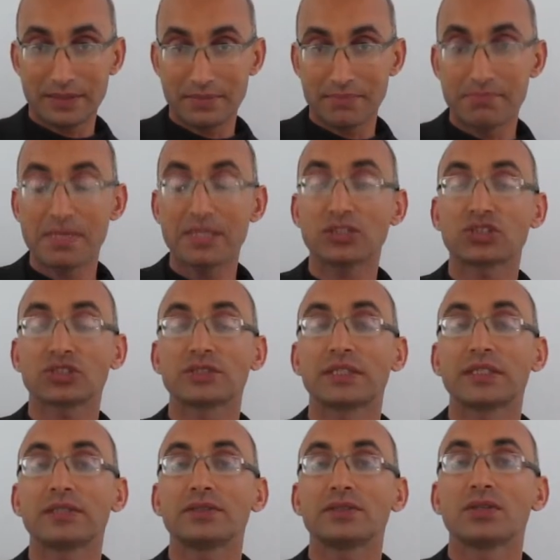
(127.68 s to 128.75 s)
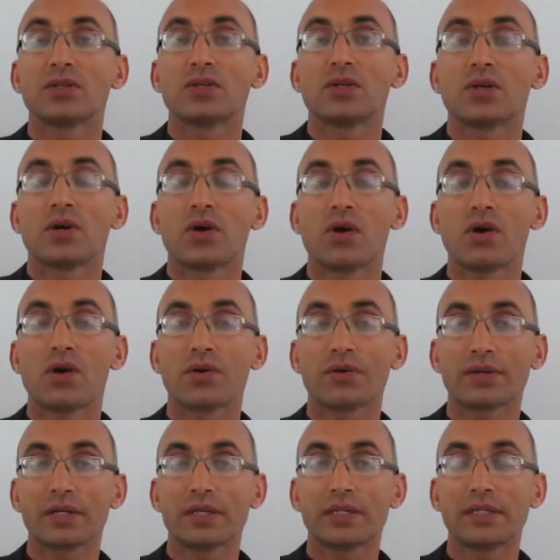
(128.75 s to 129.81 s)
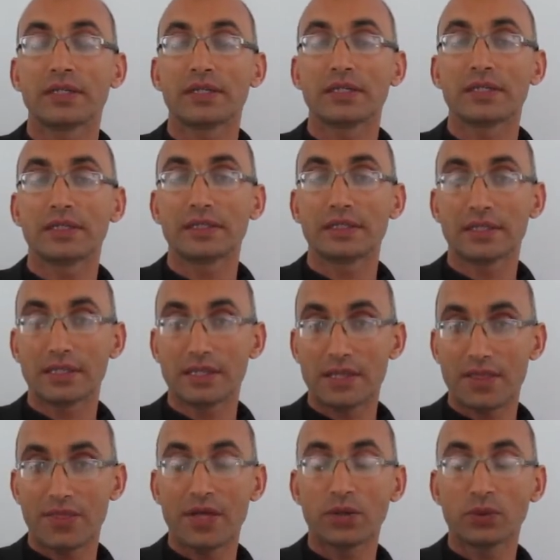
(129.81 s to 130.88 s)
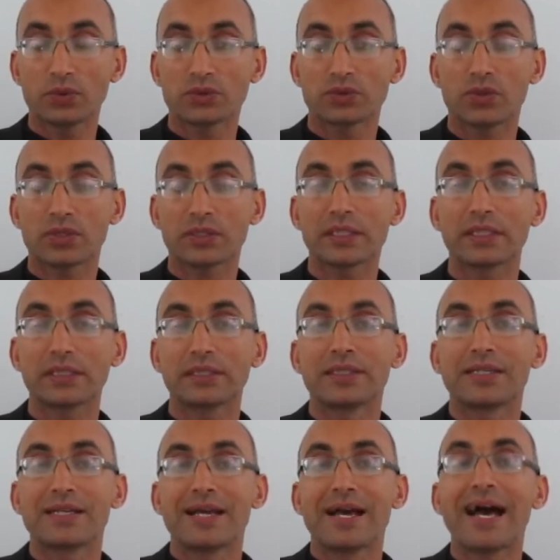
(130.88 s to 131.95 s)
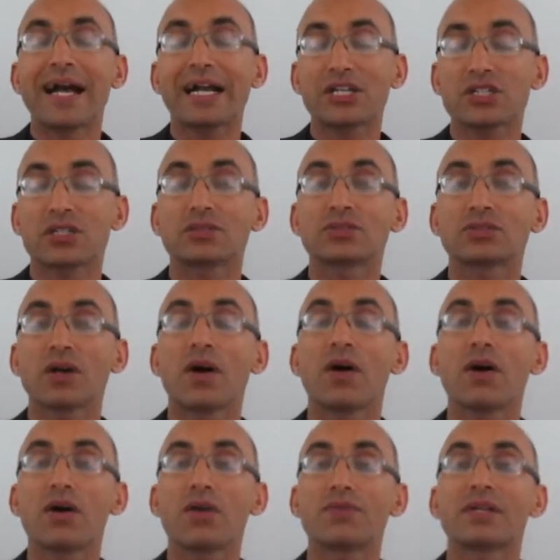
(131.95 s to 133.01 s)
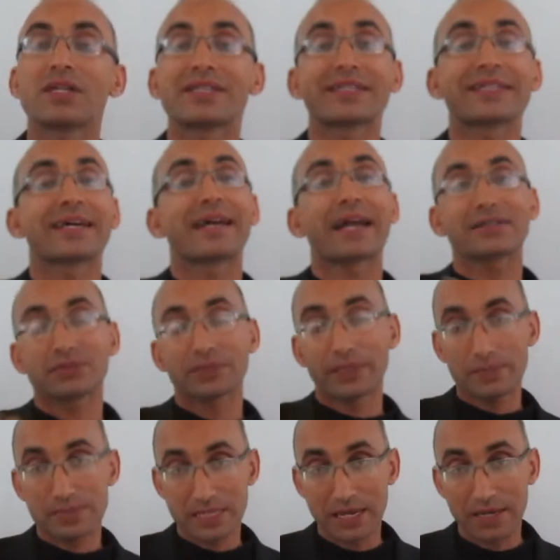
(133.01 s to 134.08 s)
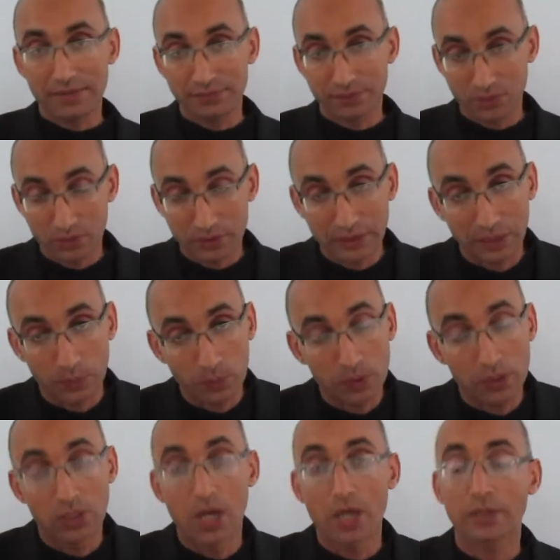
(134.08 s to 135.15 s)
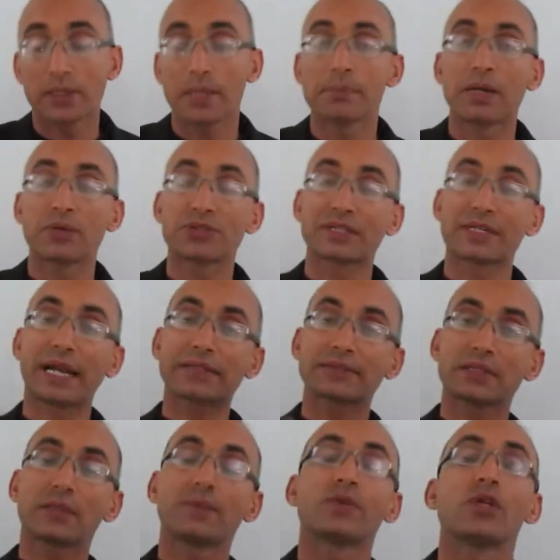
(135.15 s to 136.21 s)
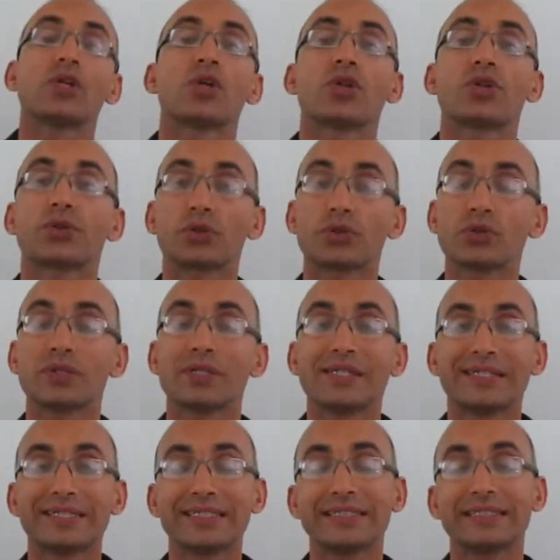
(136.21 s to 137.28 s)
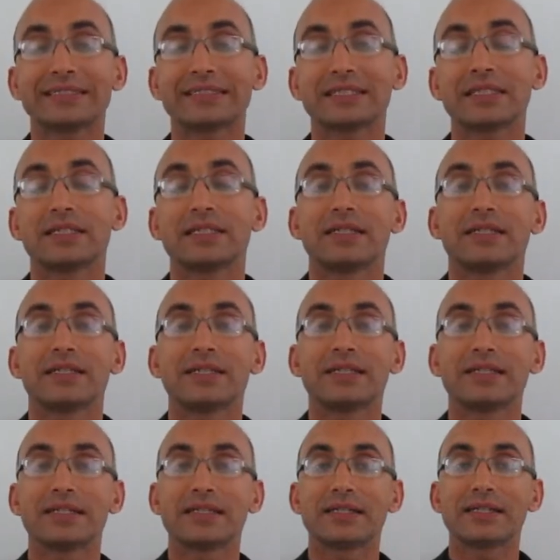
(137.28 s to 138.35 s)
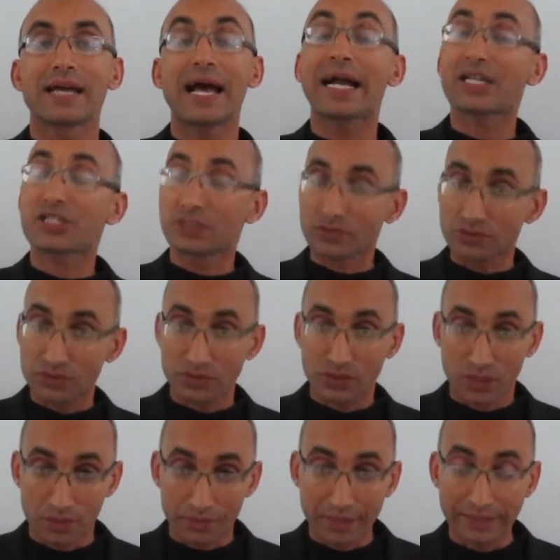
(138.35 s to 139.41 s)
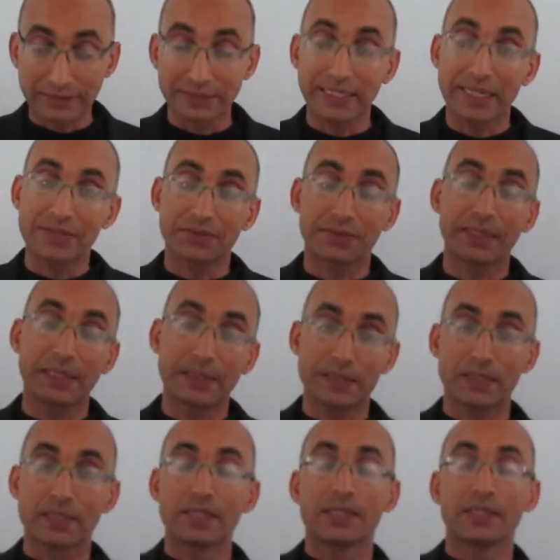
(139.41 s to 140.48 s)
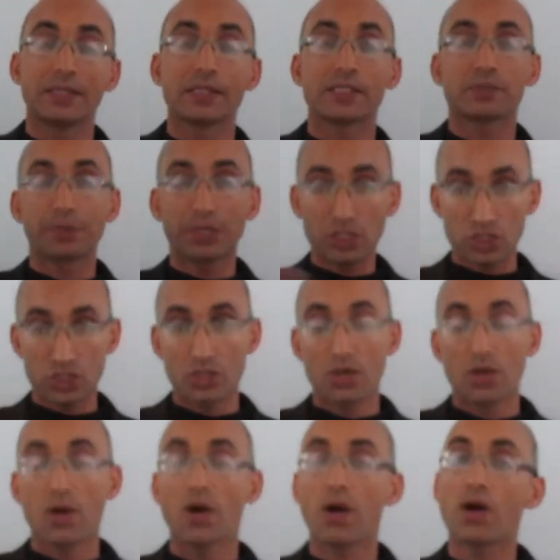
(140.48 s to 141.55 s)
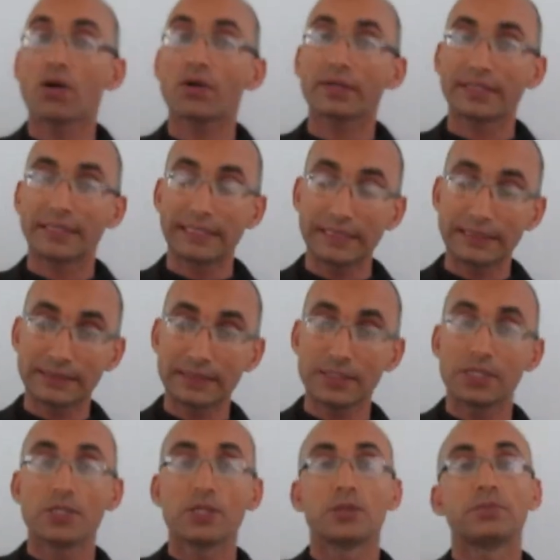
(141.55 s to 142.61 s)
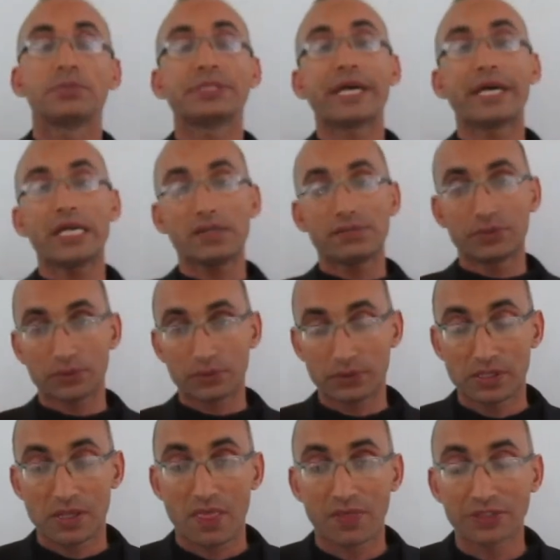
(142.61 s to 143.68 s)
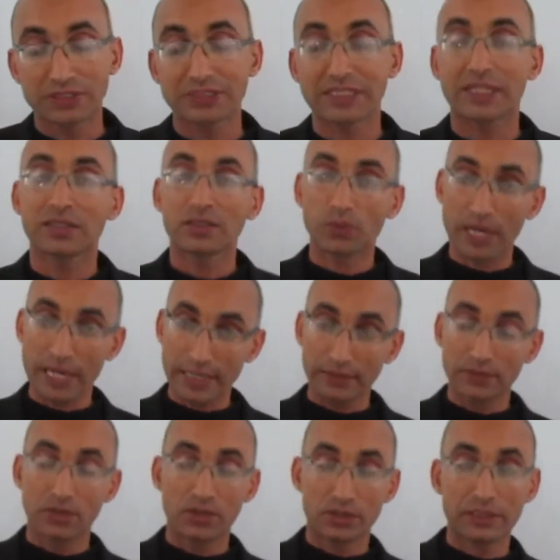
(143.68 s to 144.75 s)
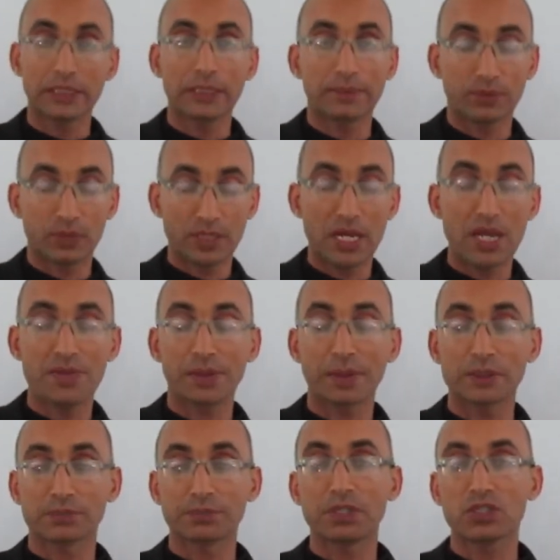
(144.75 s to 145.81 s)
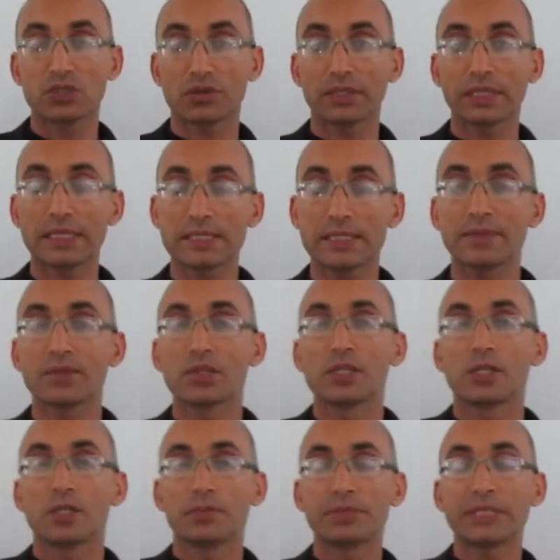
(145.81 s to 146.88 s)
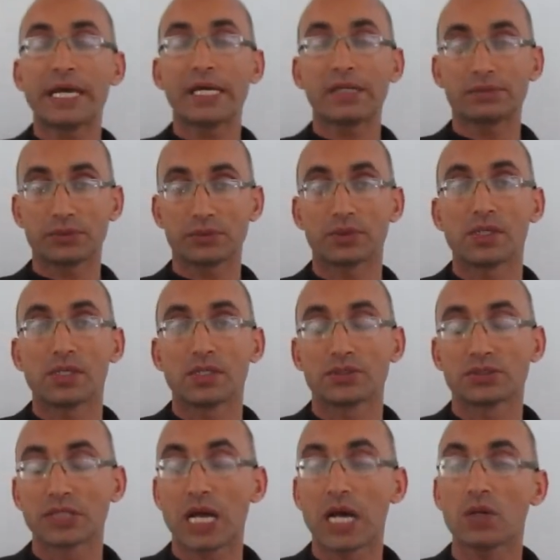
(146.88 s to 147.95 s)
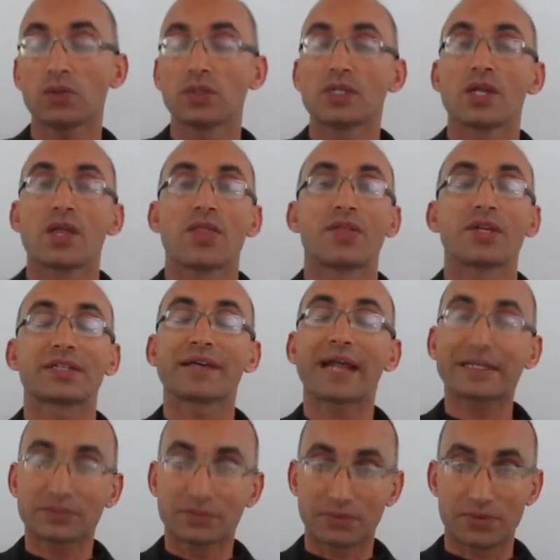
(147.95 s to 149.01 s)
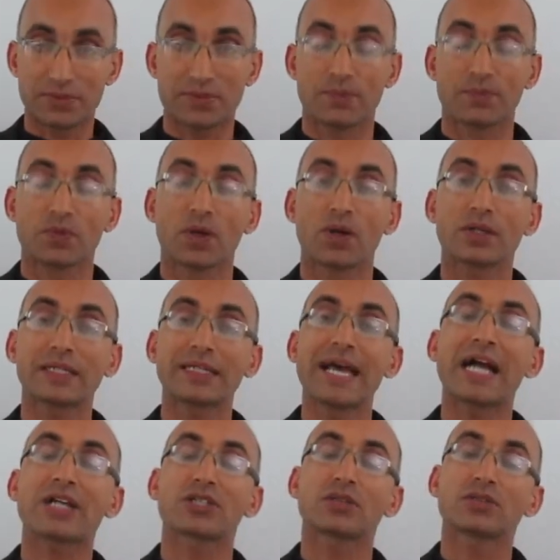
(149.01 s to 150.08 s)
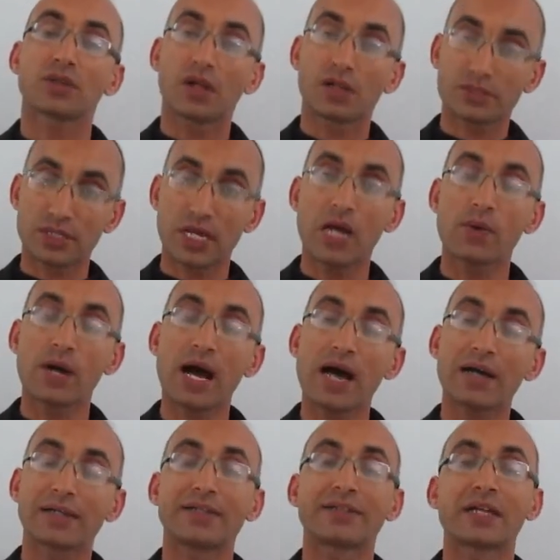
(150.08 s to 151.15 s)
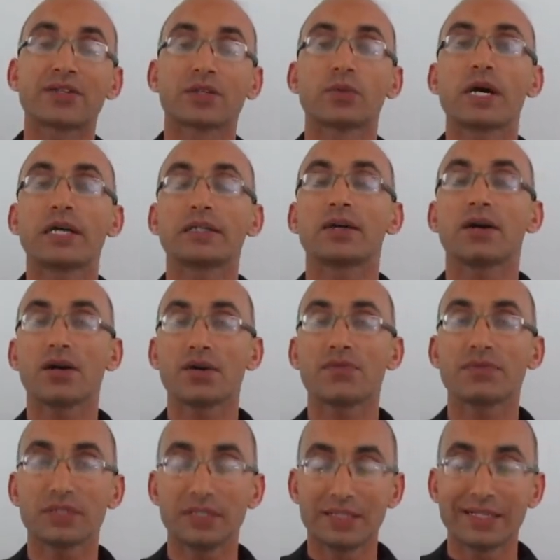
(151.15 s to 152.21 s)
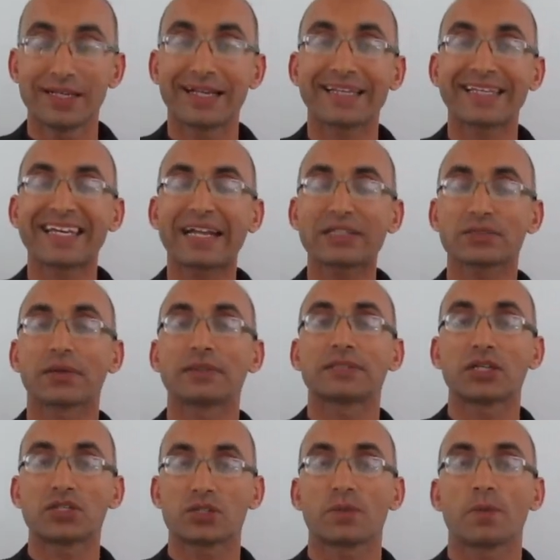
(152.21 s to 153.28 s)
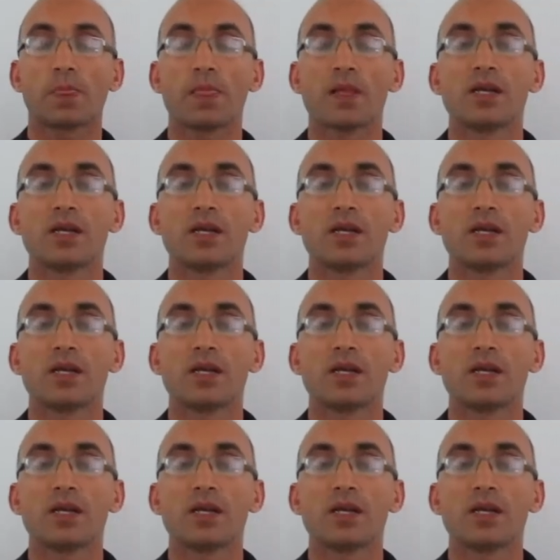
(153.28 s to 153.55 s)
mentioning, or those actions of the character himself. We learn about the character through his actions, either his speech or his behavior. This second way, either his speech or his behavior. So the characters, actions also are another way of characterization.